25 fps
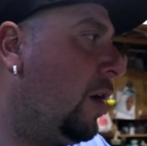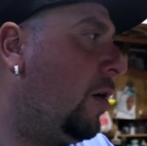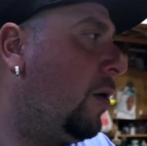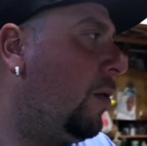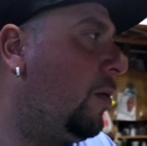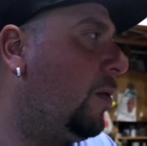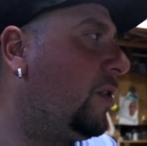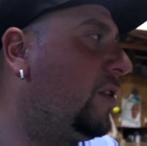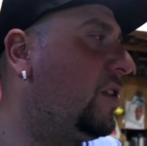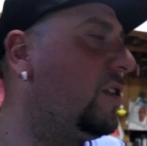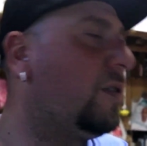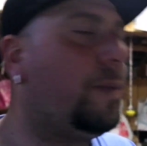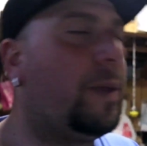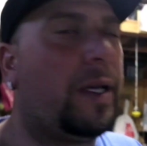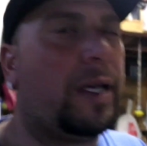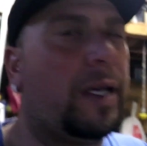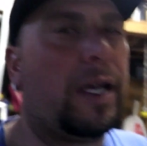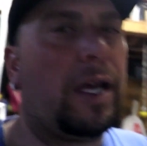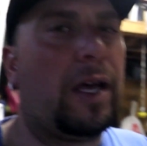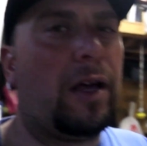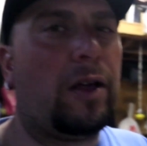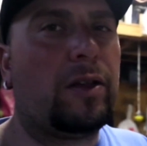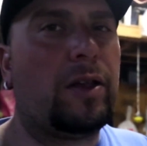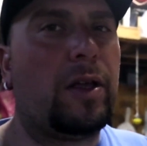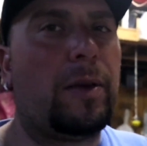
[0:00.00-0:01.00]
which is being
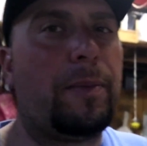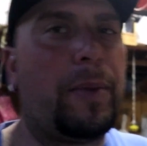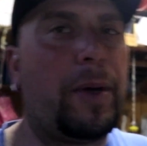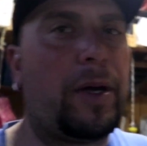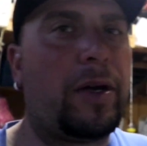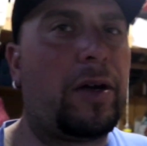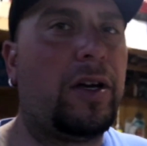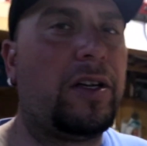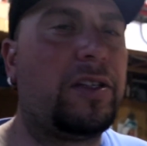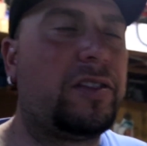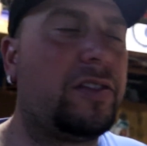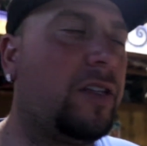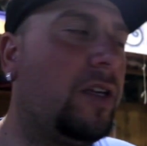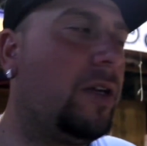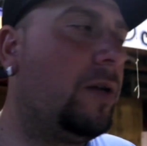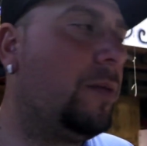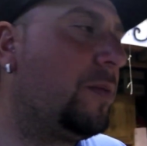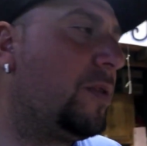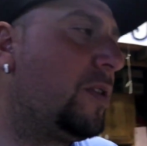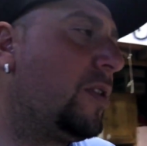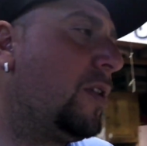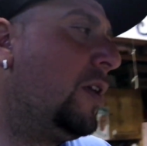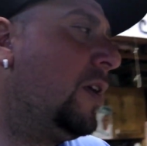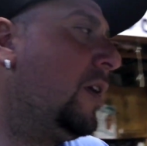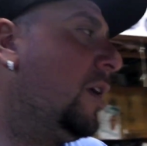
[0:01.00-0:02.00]
held up at
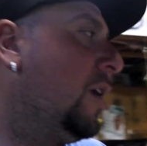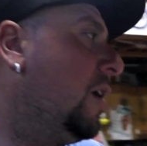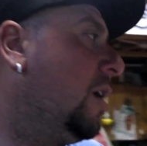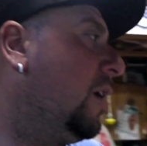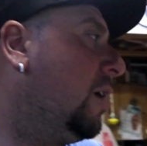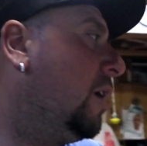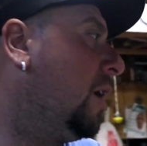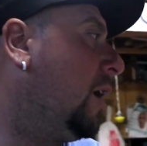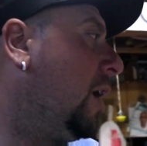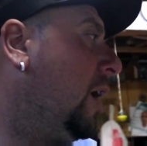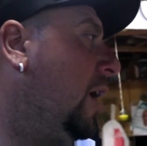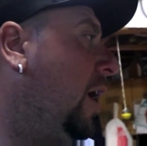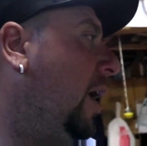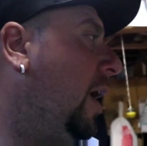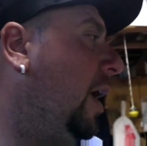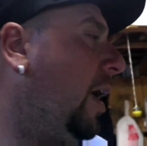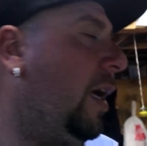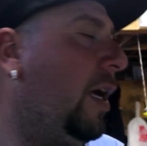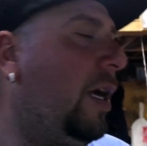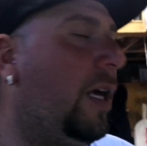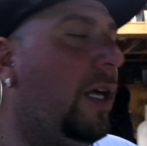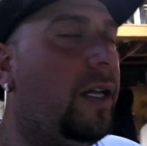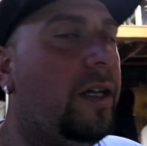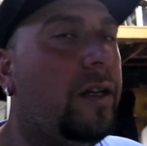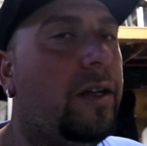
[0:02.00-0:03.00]
customs.
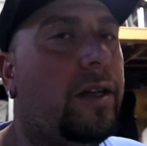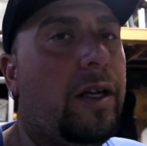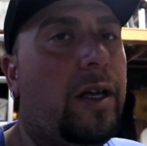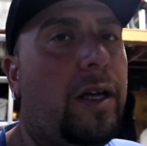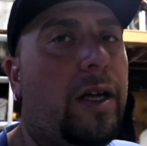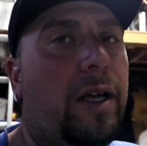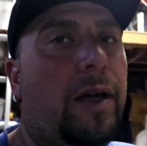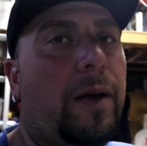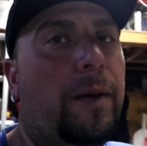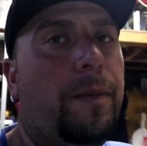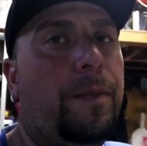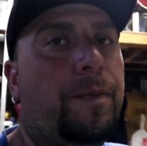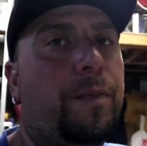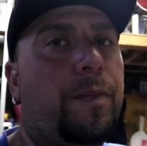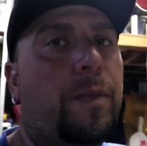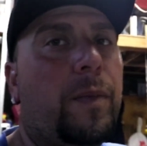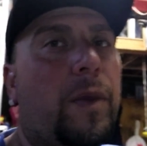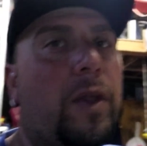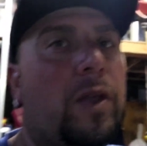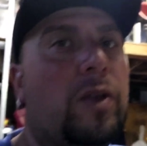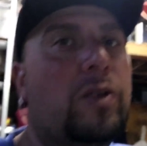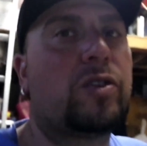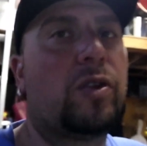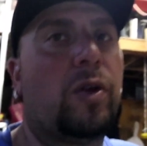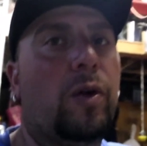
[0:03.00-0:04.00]
And
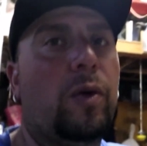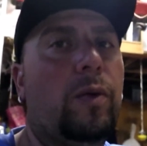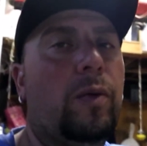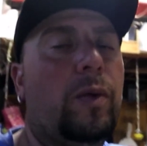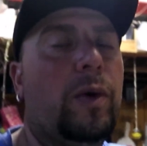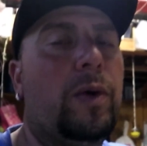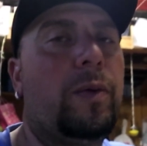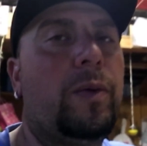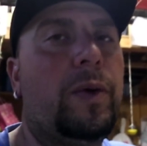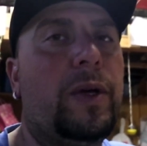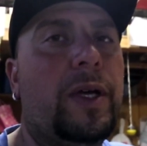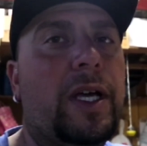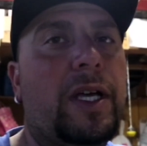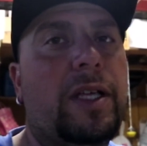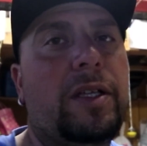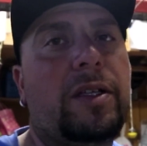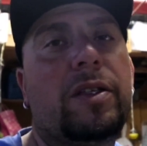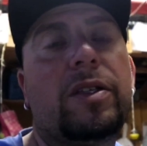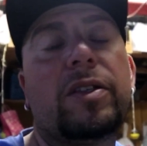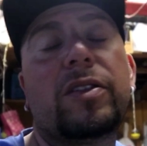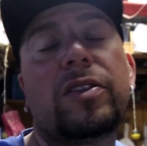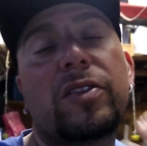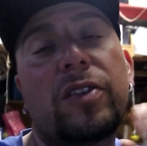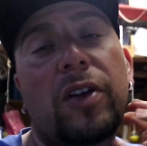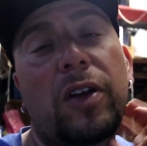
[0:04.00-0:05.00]
so when we
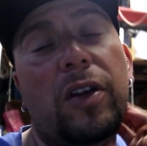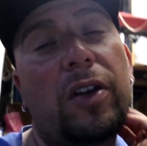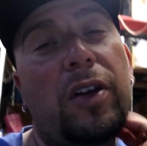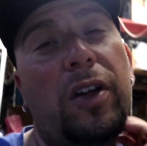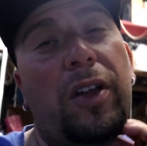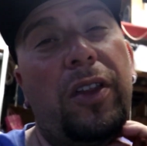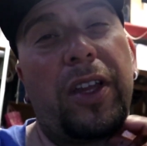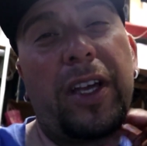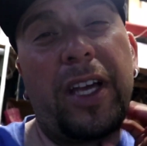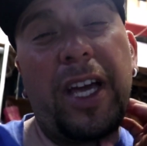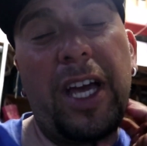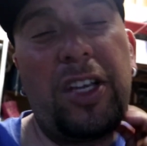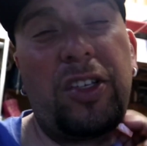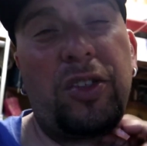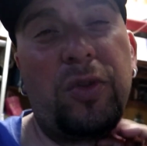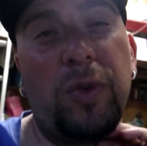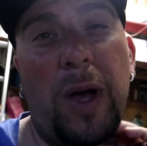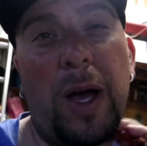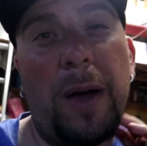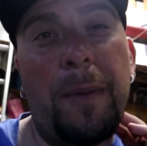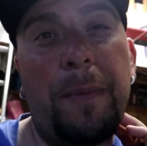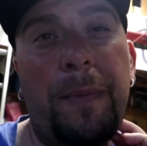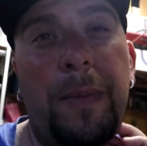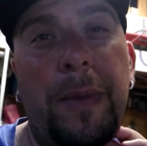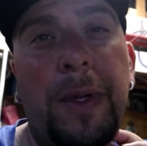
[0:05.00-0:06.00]
get started on the
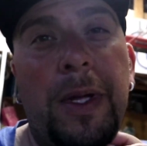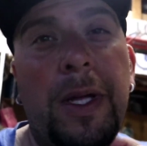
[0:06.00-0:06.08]
K-swap,